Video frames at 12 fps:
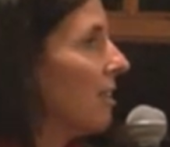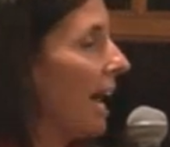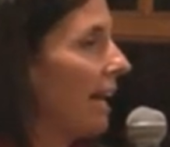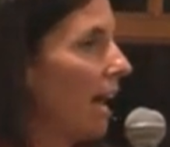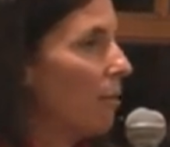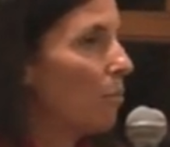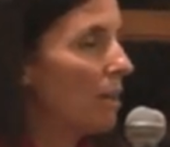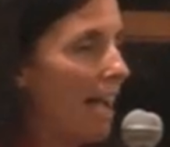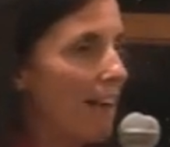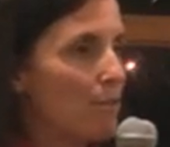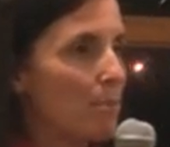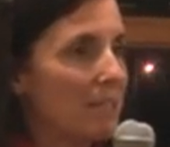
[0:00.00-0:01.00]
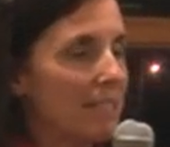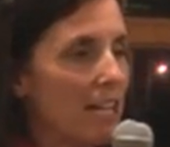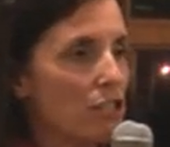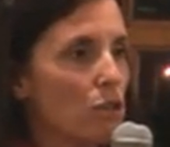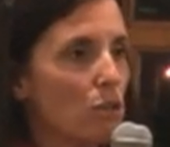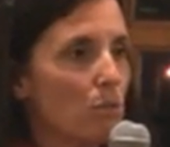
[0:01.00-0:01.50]
that I would have a
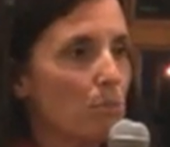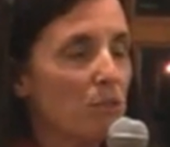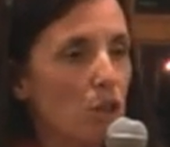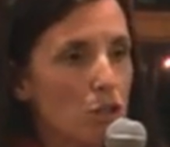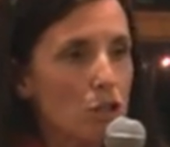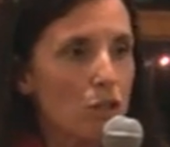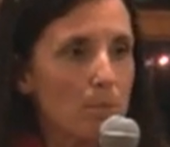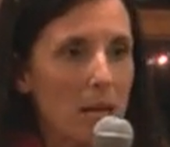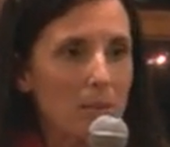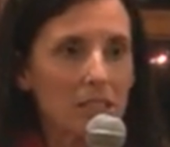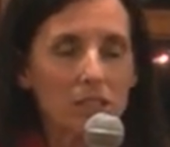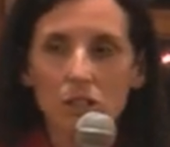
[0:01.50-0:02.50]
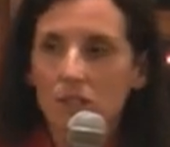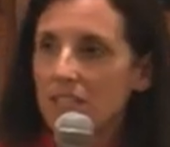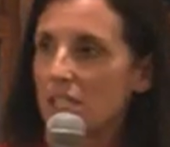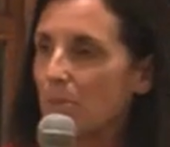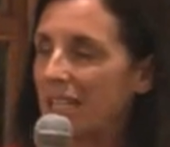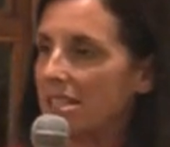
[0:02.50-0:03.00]
potential future in public
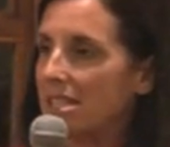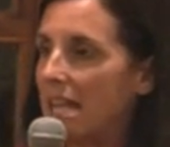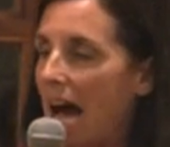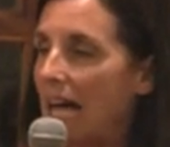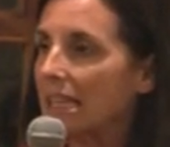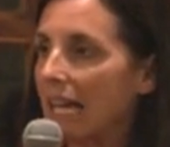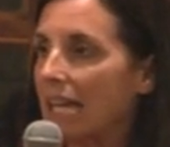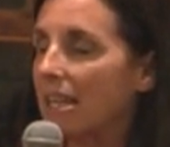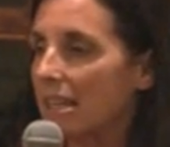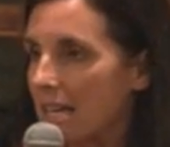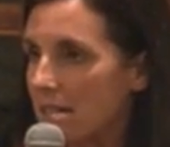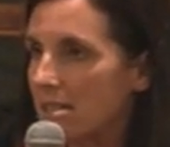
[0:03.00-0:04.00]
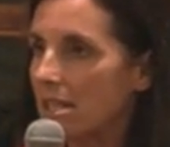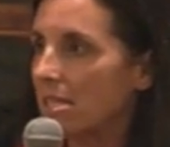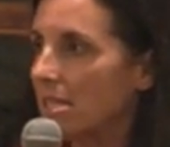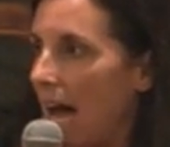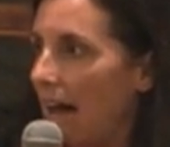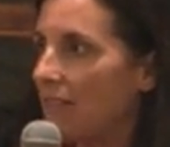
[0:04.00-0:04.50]
service, but it's not like this,
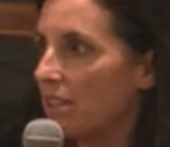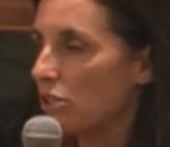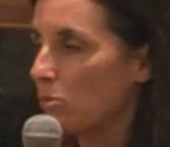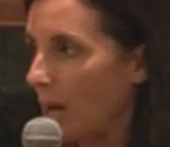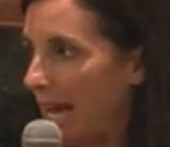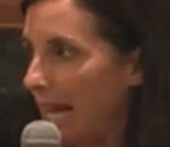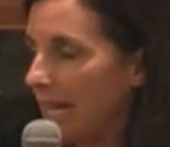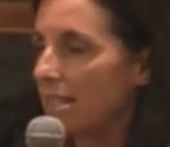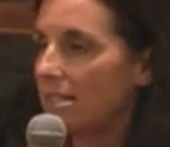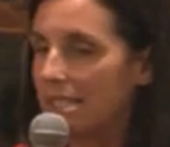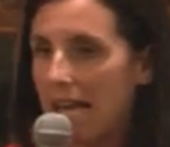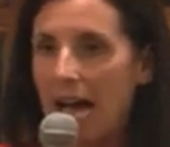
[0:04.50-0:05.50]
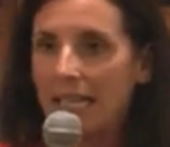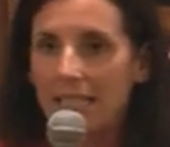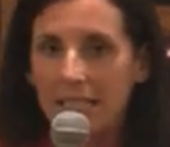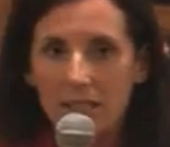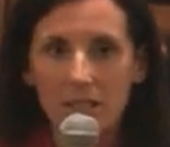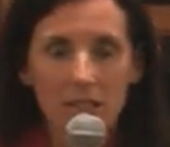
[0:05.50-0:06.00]
it's not this way, it's not
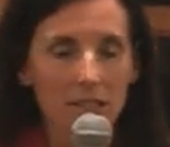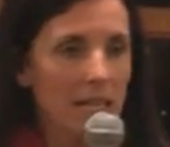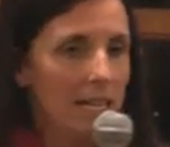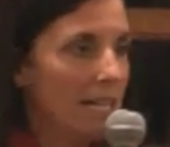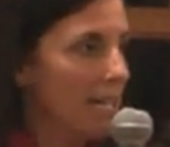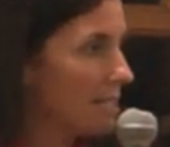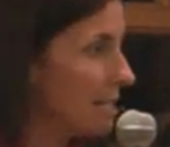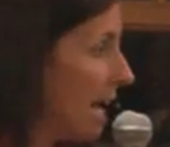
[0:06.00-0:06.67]
here, it's